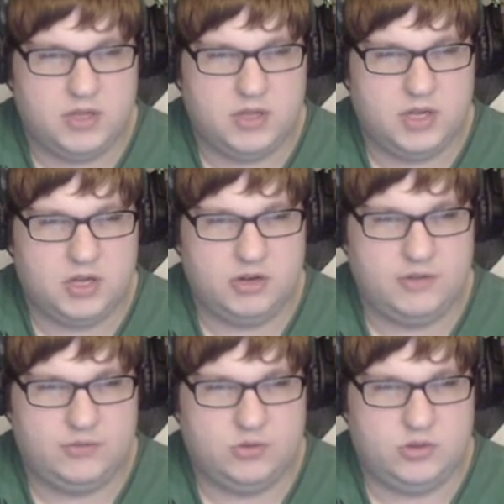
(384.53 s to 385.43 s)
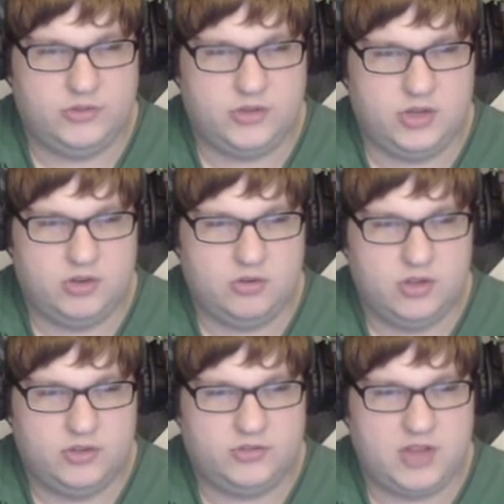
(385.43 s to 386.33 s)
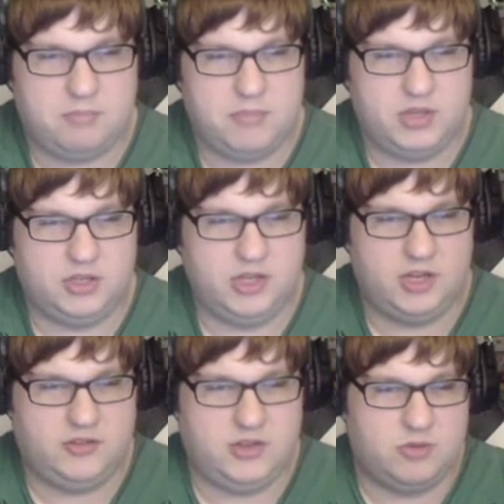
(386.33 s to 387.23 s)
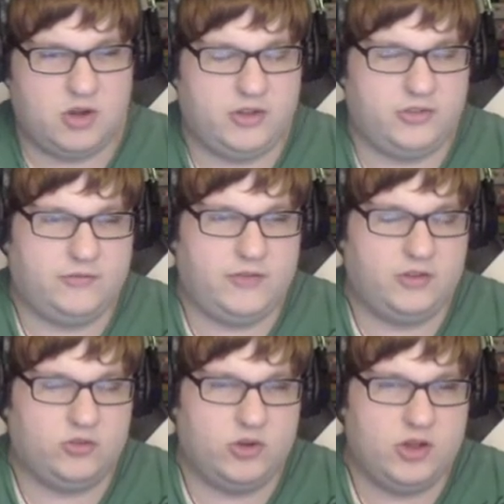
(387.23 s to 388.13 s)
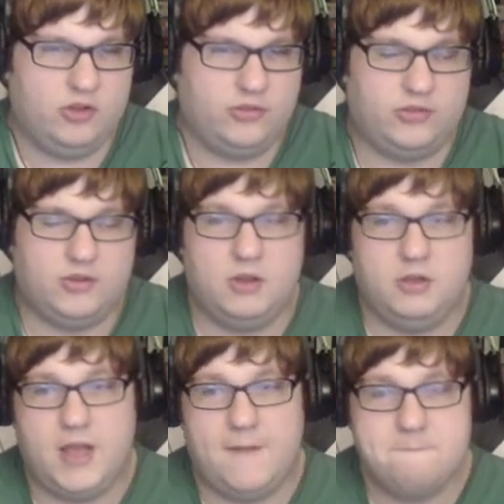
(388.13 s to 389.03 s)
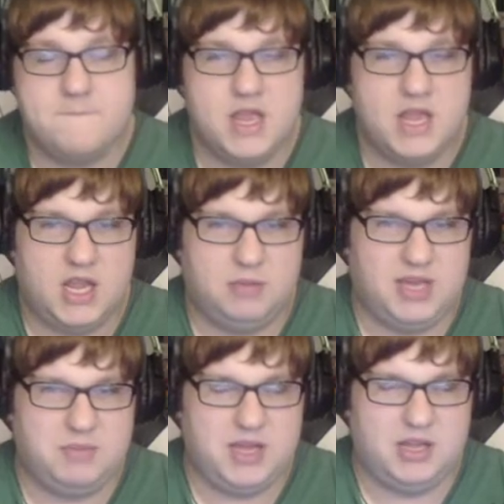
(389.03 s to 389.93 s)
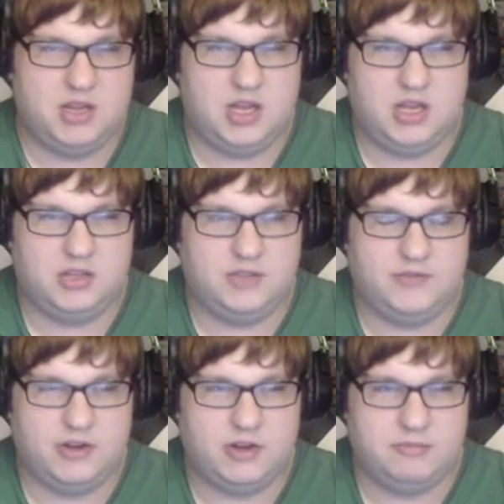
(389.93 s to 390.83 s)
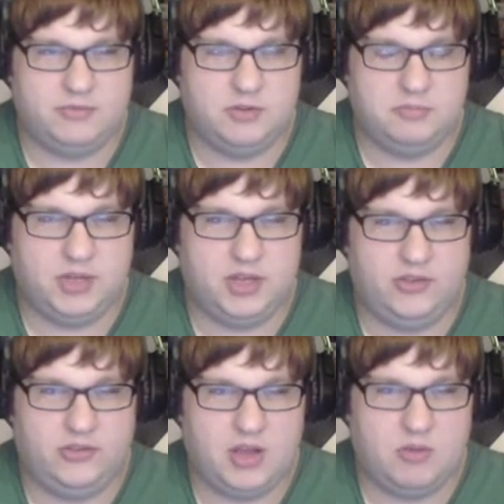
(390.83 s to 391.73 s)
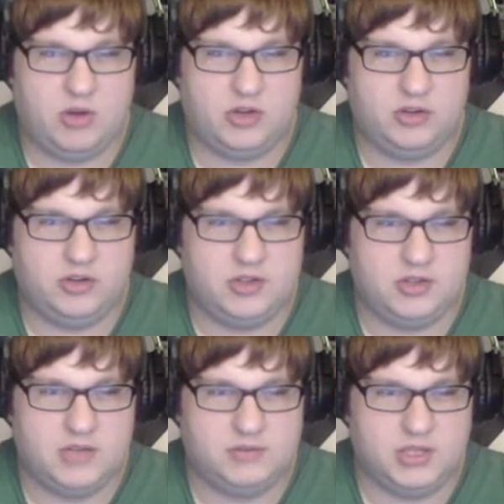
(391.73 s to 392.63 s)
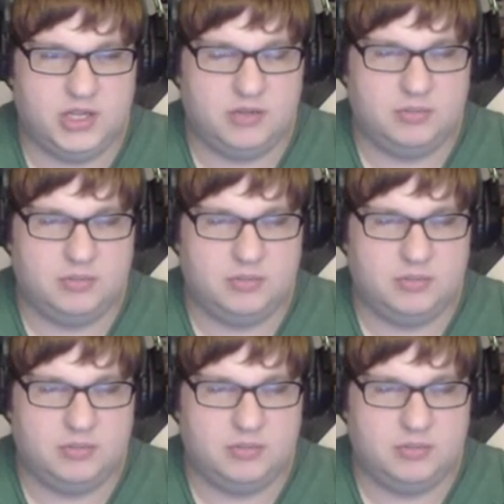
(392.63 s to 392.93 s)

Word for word: Alright, fool, let's go. Stop meddling in Team Rocket's affairs or else. Oh, yeah. I'm keeping uh, Clefairy up front because I want her to level up.